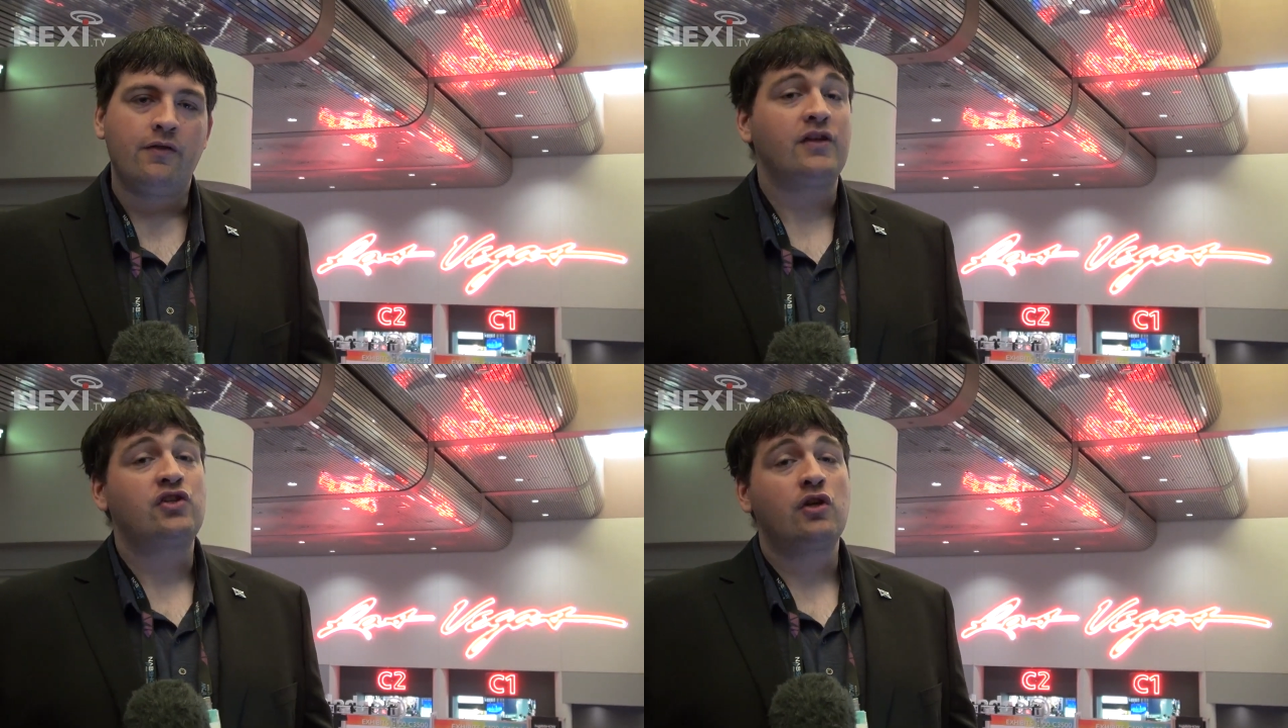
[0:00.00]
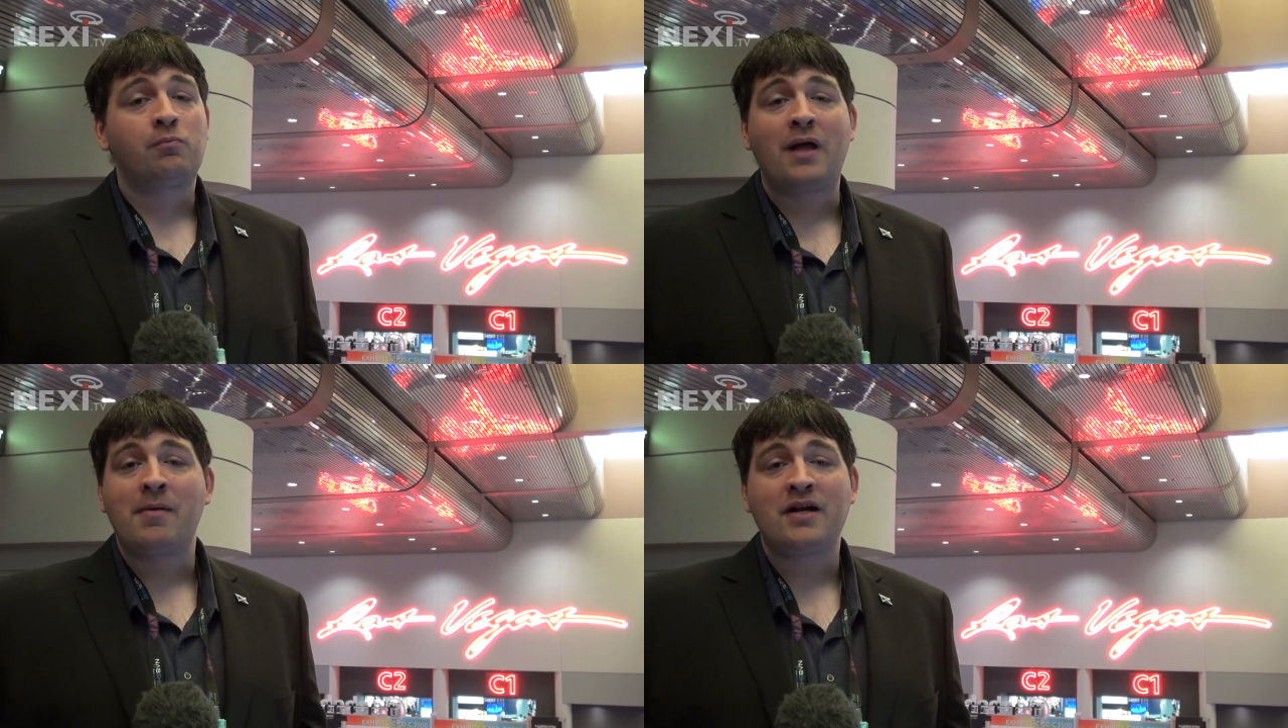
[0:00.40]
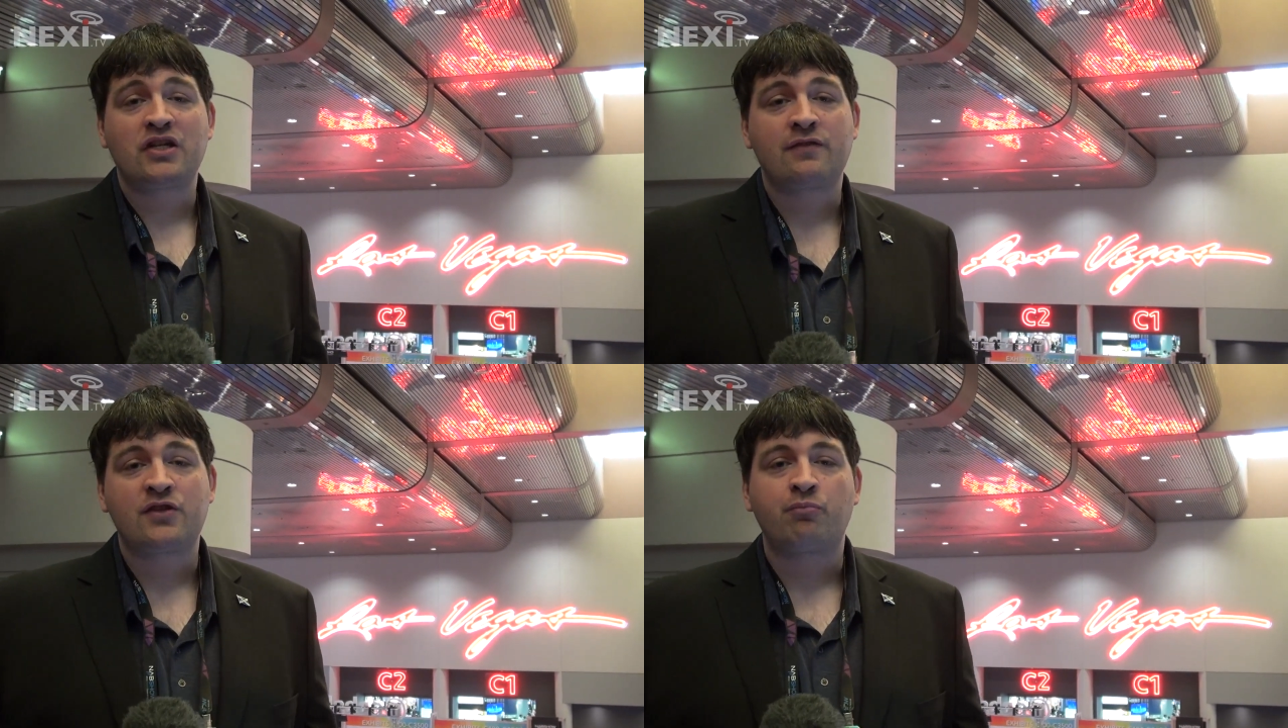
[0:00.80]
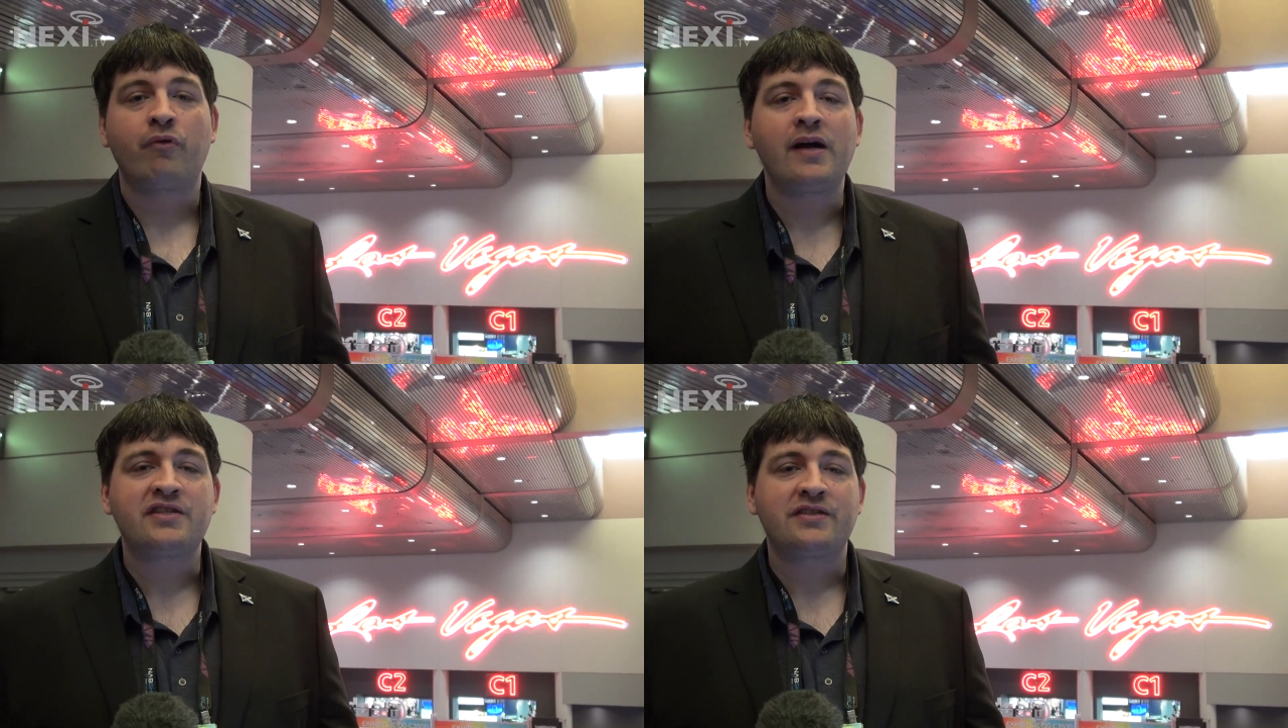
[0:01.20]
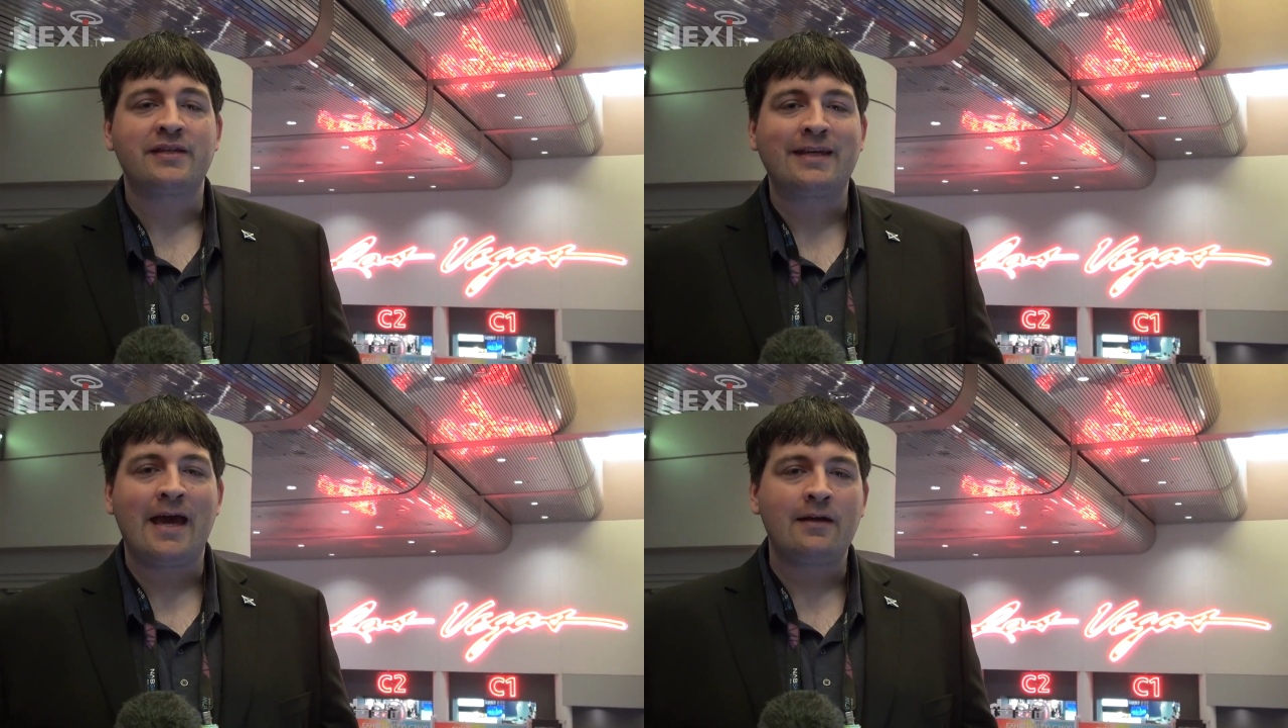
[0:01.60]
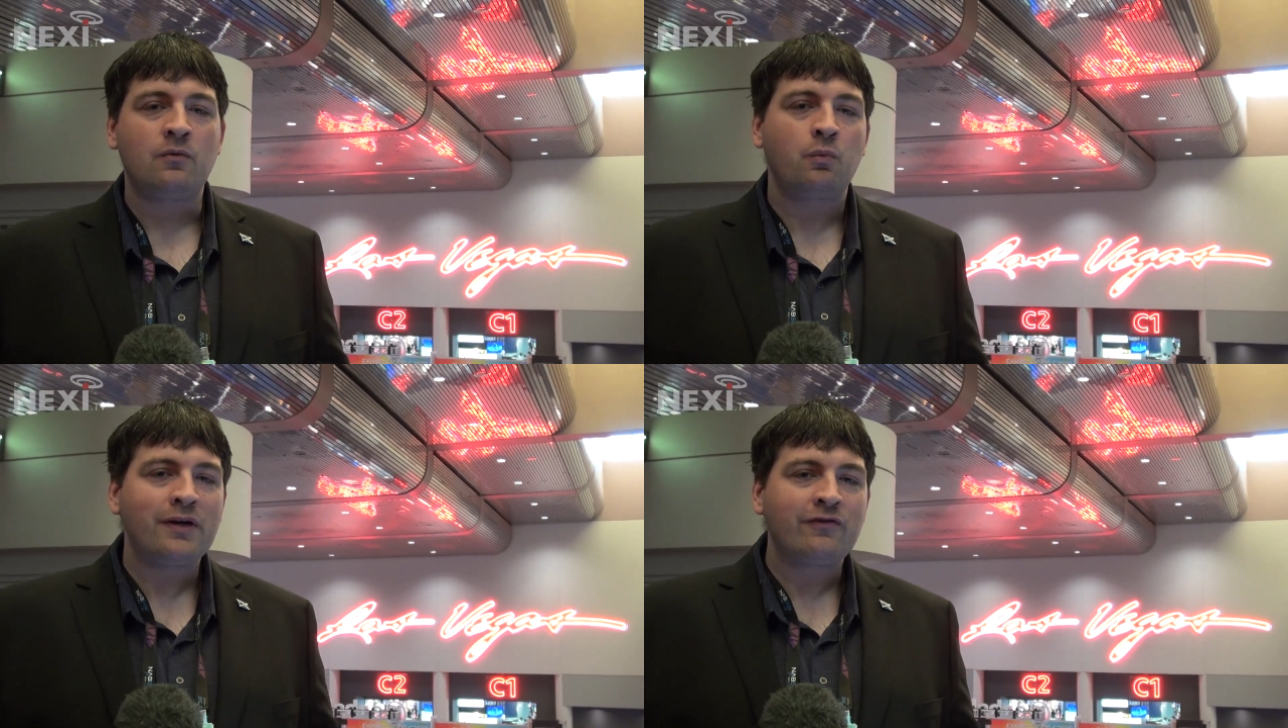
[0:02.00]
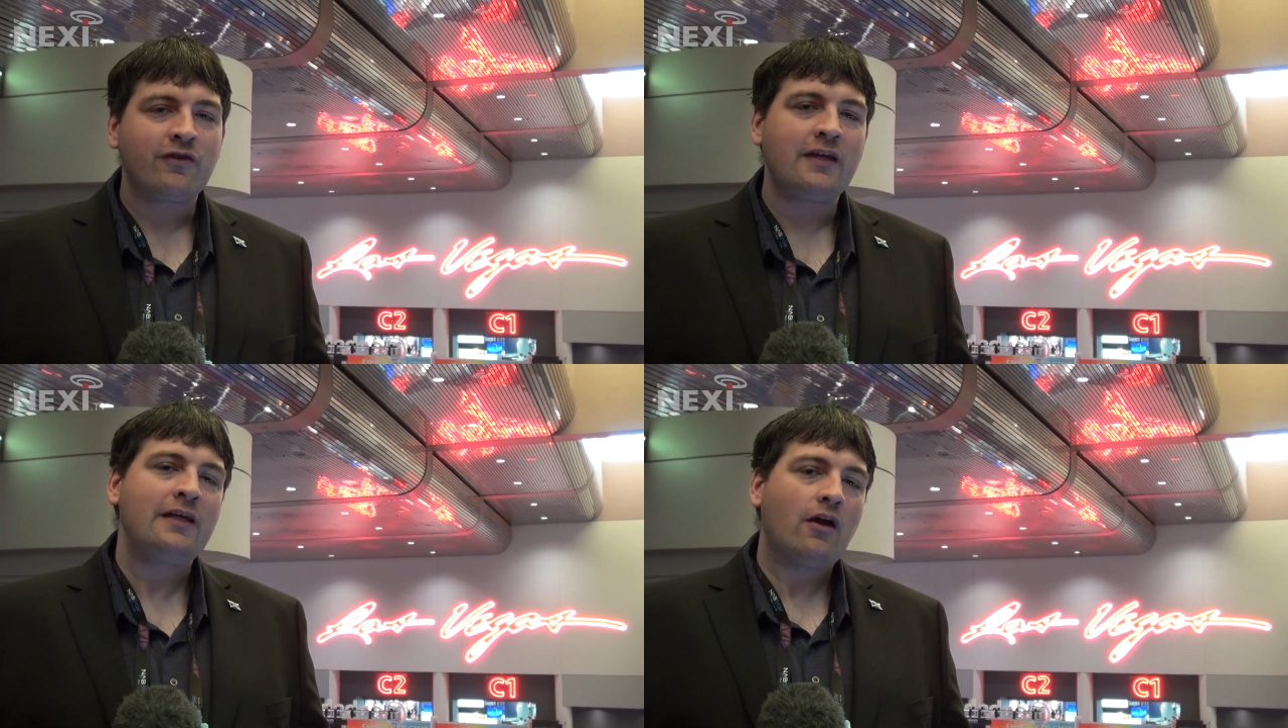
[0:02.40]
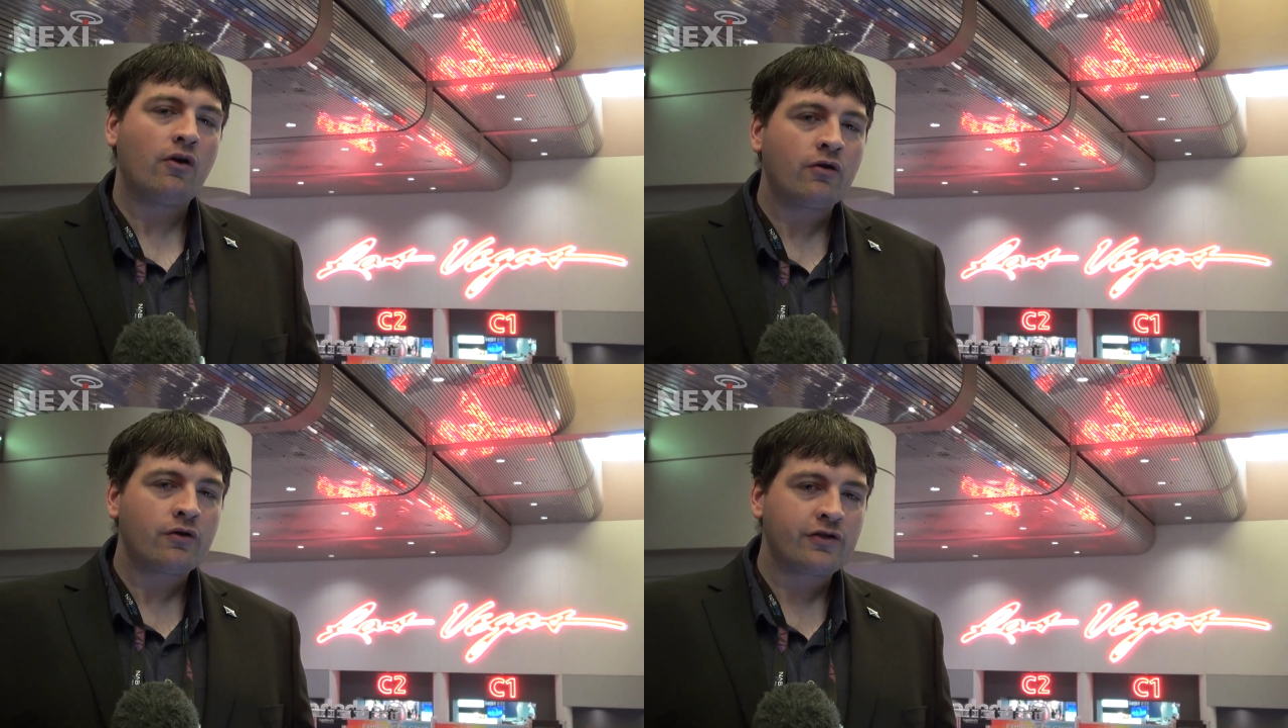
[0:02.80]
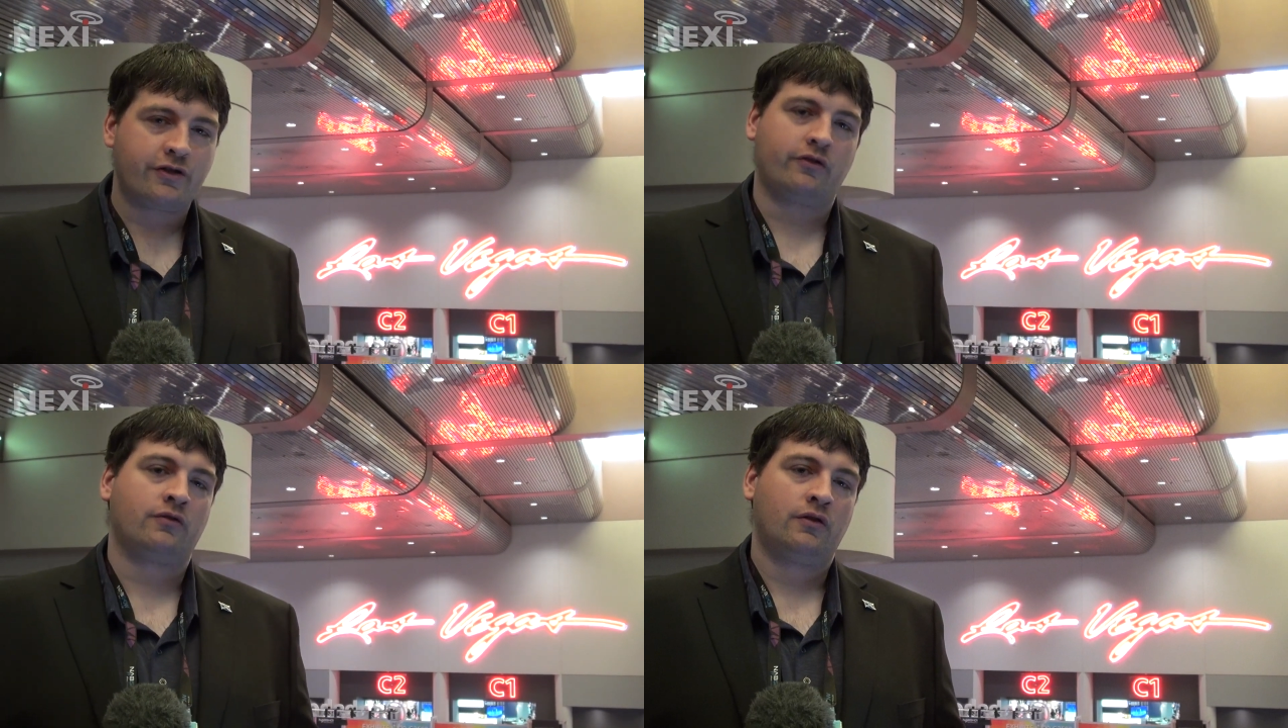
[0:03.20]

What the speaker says: This year Blackmagic have surprised us again with the URSA.